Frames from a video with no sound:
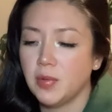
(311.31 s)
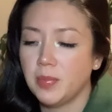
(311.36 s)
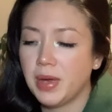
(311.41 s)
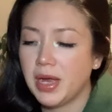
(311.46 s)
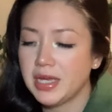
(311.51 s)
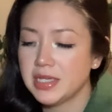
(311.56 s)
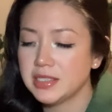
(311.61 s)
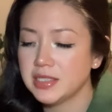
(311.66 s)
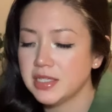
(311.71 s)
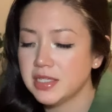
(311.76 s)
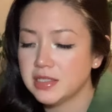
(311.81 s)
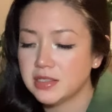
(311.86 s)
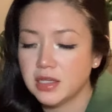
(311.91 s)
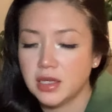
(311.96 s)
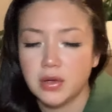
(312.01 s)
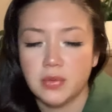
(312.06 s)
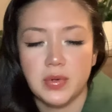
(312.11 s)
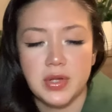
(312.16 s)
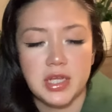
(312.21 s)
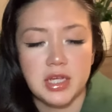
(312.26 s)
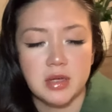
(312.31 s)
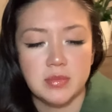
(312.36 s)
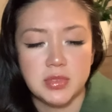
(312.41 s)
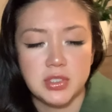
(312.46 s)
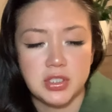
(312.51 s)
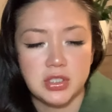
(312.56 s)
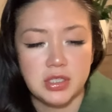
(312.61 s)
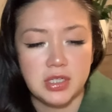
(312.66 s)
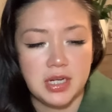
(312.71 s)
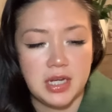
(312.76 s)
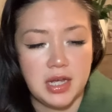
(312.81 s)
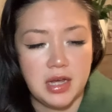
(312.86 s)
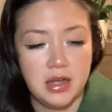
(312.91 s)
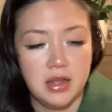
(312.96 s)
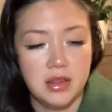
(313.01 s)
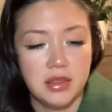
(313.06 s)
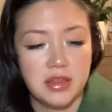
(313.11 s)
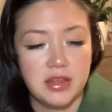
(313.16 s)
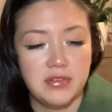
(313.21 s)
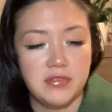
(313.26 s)
Pisces, when it comes to your
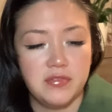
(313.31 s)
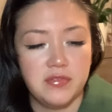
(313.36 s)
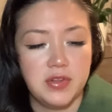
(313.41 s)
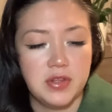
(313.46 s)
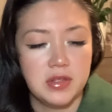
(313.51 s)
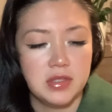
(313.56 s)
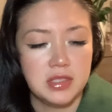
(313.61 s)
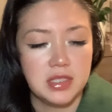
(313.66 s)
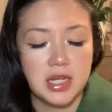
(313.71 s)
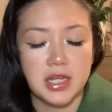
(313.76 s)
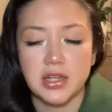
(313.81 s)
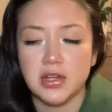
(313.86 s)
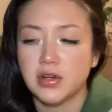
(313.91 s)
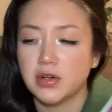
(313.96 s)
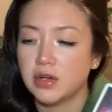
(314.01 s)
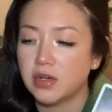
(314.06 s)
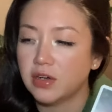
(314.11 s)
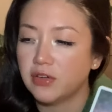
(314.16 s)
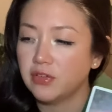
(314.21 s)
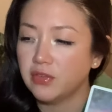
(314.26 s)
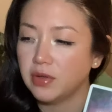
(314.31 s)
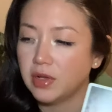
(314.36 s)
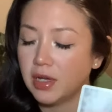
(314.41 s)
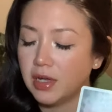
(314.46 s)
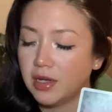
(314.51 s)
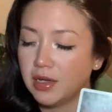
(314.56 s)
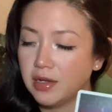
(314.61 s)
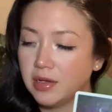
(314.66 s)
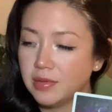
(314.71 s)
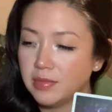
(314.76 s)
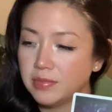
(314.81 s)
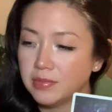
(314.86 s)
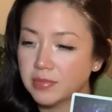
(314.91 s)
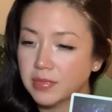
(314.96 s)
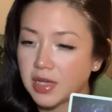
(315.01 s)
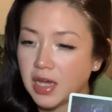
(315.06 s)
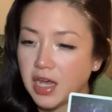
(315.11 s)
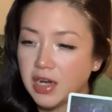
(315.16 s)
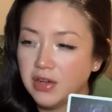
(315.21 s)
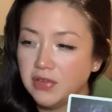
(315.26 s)
health, it feels like you're
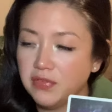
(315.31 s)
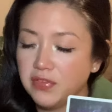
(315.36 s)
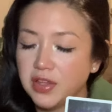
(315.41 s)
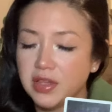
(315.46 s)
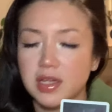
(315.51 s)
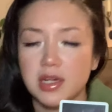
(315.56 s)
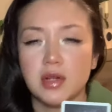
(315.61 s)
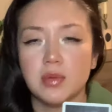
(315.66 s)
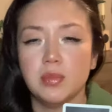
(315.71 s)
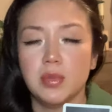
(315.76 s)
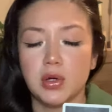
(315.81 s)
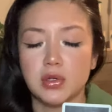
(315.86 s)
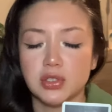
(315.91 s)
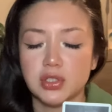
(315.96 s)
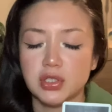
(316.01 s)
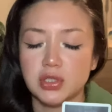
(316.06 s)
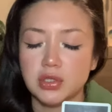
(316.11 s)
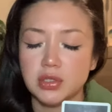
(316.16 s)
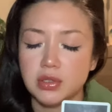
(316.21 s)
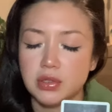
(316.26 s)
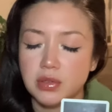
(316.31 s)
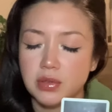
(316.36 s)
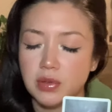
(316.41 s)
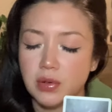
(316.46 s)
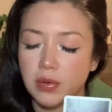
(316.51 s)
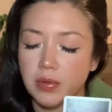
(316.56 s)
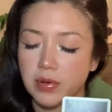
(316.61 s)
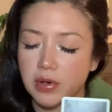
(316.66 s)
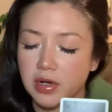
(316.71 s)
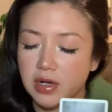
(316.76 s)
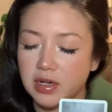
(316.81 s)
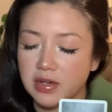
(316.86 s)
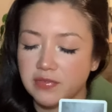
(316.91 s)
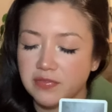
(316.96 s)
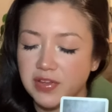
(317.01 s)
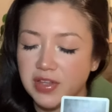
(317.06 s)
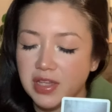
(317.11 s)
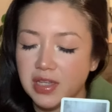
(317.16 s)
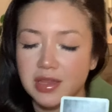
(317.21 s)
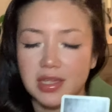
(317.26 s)
kind of feeling emotional or
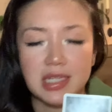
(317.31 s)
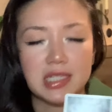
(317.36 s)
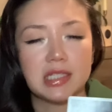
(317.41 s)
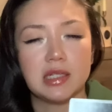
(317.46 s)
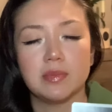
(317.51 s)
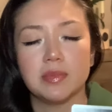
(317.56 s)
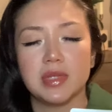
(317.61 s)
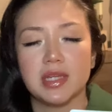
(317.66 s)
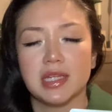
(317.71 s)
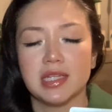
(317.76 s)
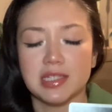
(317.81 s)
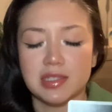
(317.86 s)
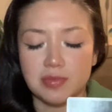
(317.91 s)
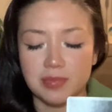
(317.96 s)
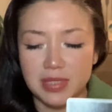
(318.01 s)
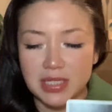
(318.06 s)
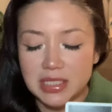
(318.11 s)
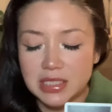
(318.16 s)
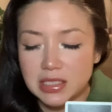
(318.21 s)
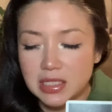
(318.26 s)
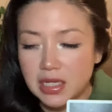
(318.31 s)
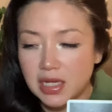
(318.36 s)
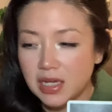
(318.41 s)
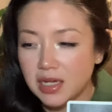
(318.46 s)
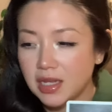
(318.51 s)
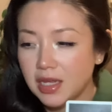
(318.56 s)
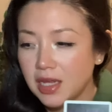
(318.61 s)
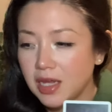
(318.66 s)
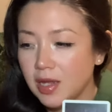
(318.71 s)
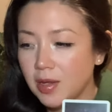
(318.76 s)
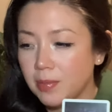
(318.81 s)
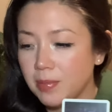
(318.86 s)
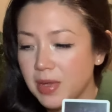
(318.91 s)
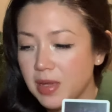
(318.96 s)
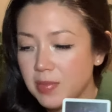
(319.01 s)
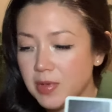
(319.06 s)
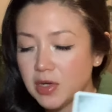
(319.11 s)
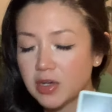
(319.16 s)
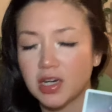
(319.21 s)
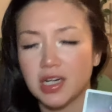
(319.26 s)
feeling like something is missing.
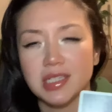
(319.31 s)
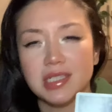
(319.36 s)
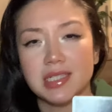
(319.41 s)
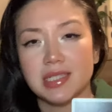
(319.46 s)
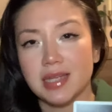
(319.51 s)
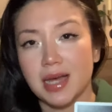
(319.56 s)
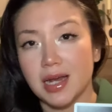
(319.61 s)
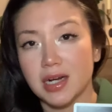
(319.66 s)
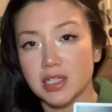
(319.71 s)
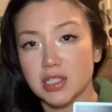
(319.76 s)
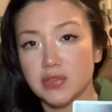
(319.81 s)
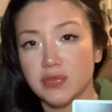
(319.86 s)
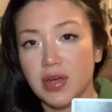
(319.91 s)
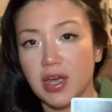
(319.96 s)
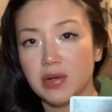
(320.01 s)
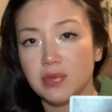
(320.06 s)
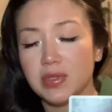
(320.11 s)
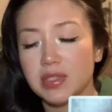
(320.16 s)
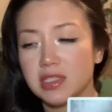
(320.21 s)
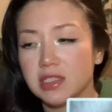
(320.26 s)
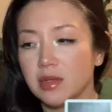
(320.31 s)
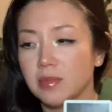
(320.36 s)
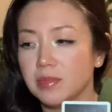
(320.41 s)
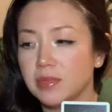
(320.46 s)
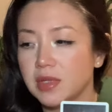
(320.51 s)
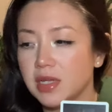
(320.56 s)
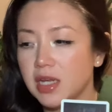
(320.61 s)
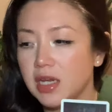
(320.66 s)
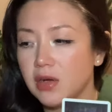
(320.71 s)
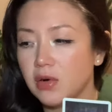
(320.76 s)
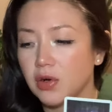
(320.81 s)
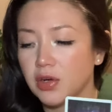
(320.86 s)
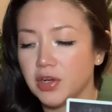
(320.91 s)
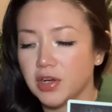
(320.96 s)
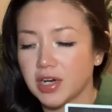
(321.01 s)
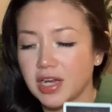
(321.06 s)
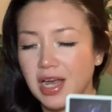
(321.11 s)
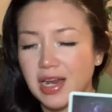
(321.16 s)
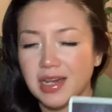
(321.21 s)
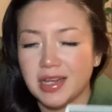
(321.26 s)
Maybe you're unsatisfied with something, or
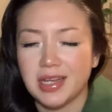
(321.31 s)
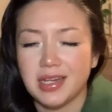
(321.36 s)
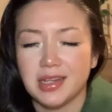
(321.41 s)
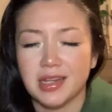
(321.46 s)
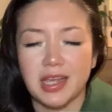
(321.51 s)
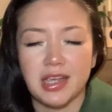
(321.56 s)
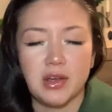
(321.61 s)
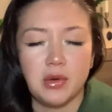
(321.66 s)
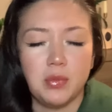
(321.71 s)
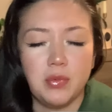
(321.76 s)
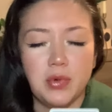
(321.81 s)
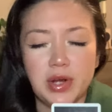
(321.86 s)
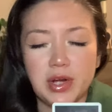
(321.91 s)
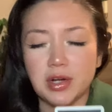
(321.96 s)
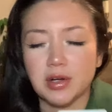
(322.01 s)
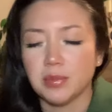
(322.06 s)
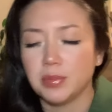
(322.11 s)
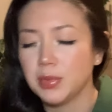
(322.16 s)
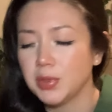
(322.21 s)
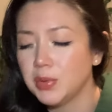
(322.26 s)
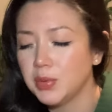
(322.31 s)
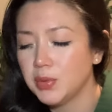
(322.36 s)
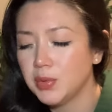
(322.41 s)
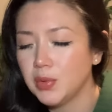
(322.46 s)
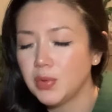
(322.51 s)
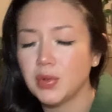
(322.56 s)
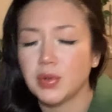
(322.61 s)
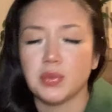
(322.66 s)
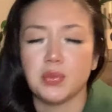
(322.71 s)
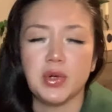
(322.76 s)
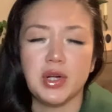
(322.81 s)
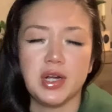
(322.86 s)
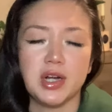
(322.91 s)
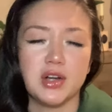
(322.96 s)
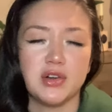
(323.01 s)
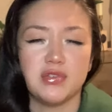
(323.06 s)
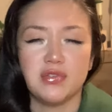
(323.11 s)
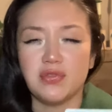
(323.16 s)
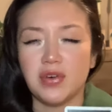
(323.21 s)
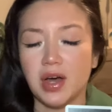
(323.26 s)
you're kind of in like a weird mood, a
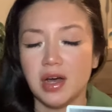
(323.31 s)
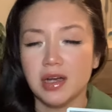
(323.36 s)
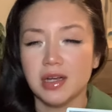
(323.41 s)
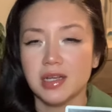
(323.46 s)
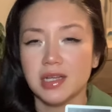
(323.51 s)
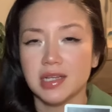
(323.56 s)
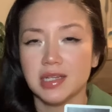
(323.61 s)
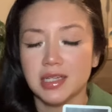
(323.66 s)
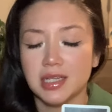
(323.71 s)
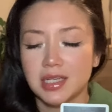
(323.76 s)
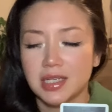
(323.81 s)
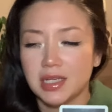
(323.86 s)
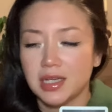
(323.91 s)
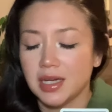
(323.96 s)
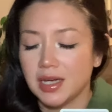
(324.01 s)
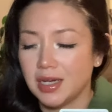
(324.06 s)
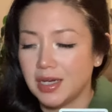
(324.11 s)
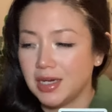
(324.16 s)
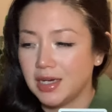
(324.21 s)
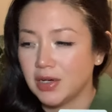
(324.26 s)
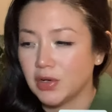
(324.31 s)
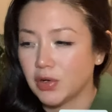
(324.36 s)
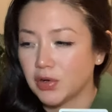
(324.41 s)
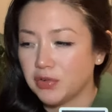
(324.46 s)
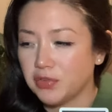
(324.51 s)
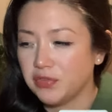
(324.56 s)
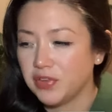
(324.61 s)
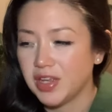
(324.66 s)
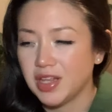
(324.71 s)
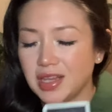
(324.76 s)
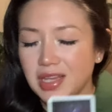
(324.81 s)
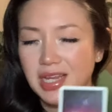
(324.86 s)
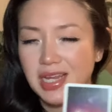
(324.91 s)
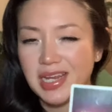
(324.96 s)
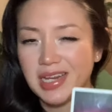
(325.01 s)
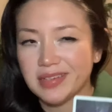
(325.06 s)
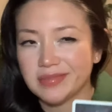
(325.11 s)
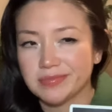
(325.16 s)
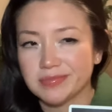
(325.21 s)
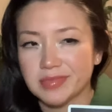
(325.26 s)
weird funk, or
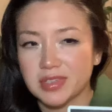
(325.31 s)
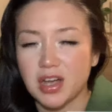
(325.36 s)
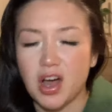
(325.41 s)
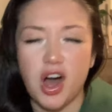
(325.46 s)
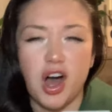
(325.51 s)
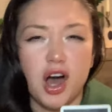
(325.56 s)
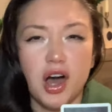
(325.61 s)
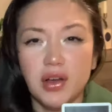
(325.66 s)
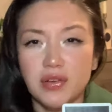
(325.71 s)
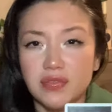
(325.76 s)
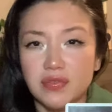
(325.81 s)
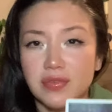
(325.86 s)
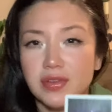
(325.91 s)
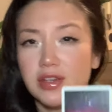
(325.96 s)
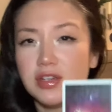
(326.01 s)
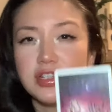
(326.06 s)
feeling off. You